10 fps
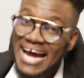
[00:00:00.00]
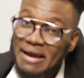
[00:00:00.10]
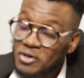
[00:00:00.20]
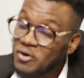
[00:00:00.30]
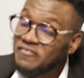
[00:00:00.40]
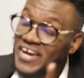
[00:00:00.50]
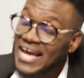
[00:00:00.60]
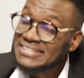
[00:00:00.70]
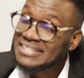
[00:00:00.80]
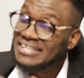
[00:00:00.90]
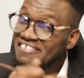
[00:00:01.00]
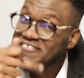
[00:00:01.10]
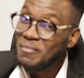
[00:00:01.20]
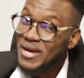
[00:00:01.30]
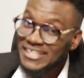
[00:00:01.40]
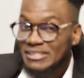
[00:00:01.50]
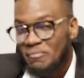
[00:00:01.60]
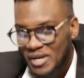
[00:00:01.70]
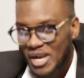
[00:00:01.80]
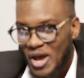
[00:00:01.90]
time, don't forget to leave comments
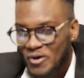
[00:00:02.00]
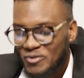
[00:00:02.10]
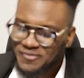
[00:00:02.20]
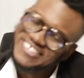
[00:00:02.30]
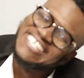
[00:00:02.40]
below.